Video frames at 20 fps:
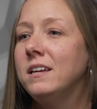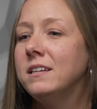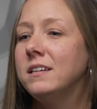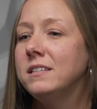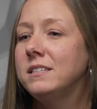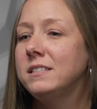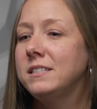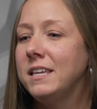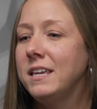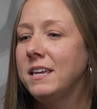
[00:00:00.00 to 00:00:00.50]

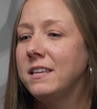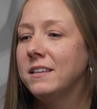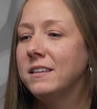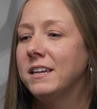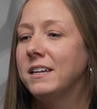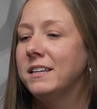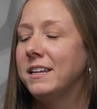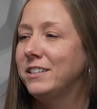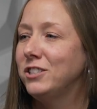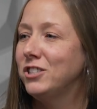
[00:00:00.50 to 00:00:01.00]
seeing the
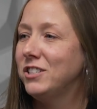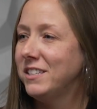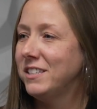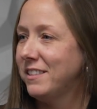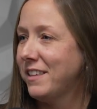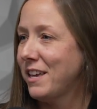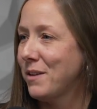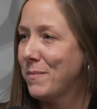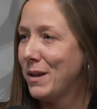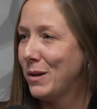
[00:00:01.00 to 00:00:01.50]
connections
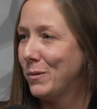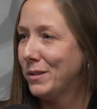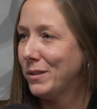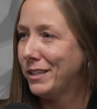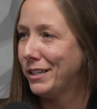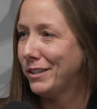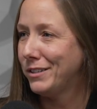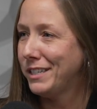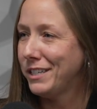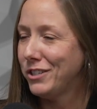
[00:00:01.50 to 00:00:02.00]
that they make with
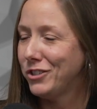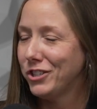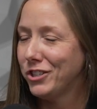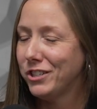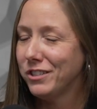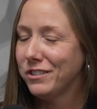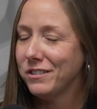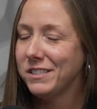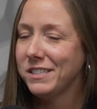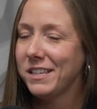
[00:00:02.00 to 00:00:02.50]
their
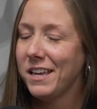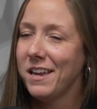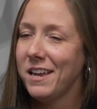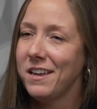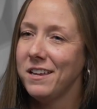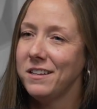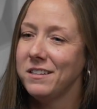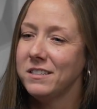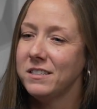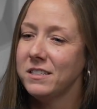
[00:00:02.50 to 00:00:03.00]
teachers,
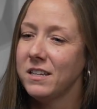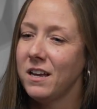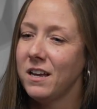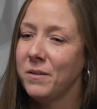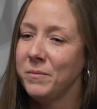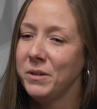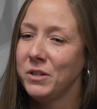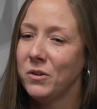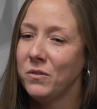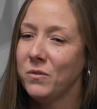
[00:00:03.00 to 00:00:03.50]
and
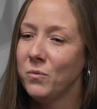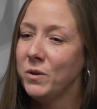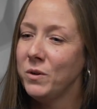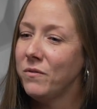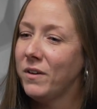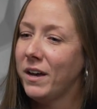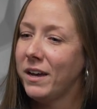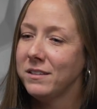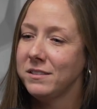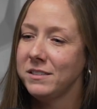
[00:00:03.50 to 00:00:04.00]
you know,
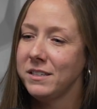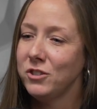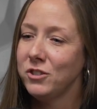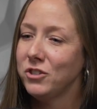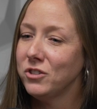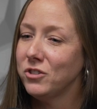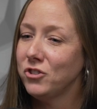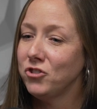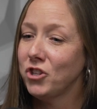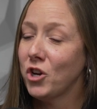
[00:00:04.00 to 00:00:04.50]
we've had
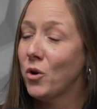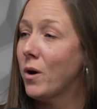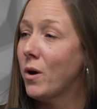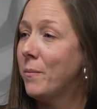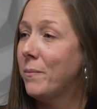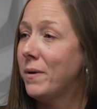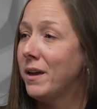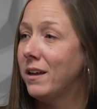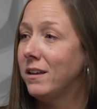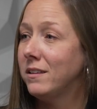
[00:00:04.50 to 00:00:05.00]
teachers show
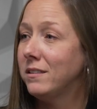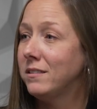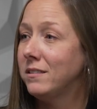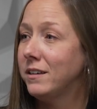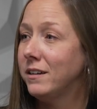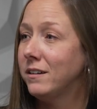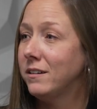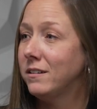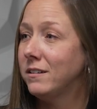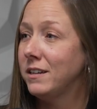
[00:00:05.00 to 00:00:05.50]
up at
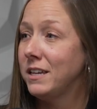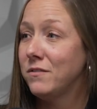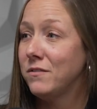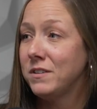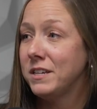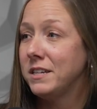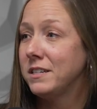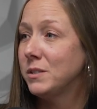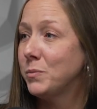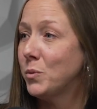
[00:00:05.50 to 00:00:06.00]
their
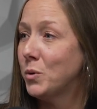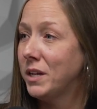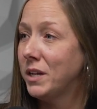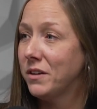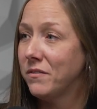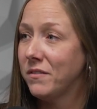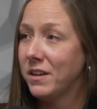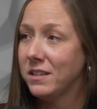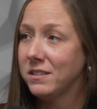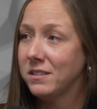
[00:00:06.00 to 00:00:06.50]
evening sporting
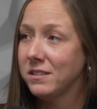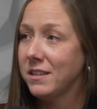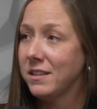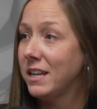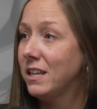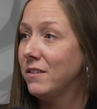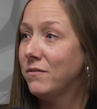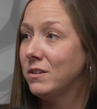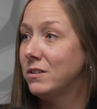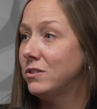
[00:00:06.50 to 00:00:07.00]
events,
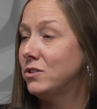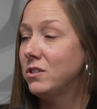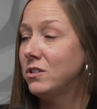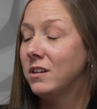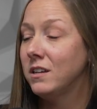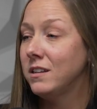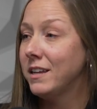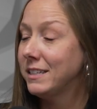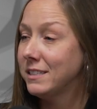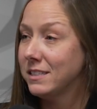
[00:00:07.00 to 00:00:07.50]
not even
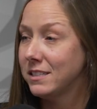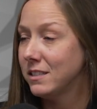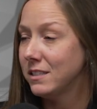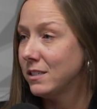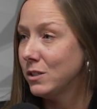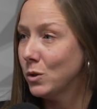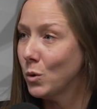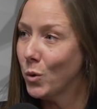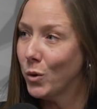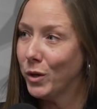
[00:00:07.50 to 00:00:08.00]
connected to the
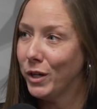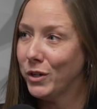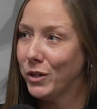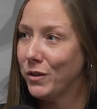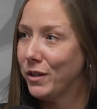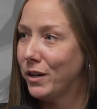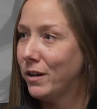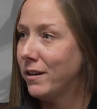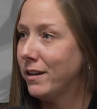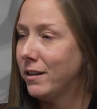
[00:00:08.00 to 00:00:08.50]
school. You know,
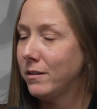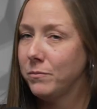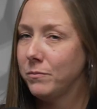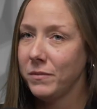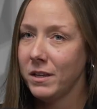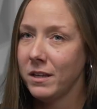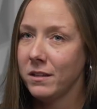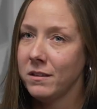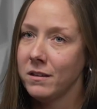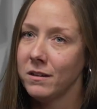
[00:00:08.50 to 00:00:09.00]
they're
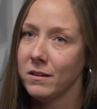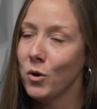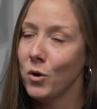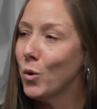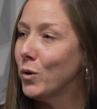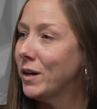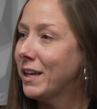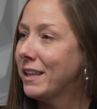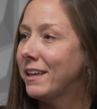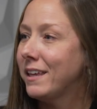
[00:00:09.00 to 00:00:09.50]
in the
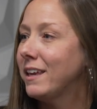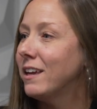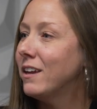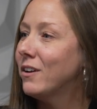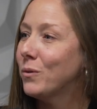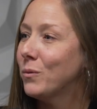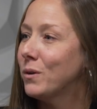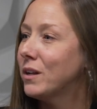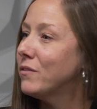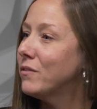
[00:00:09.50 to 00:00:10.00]
Corey League
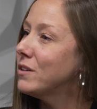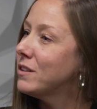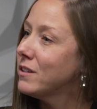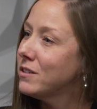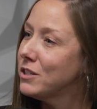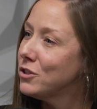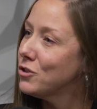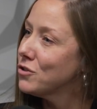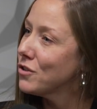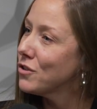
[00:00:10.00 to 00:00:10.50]
or whatever, and their
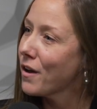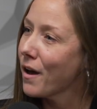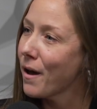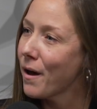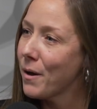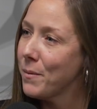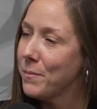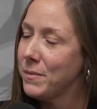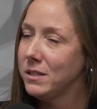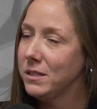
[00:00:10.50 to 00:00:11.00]
teachers will
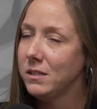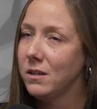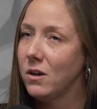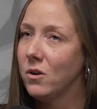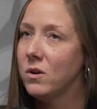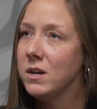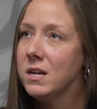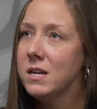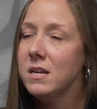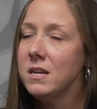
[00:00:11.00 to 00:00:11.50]
come. And so,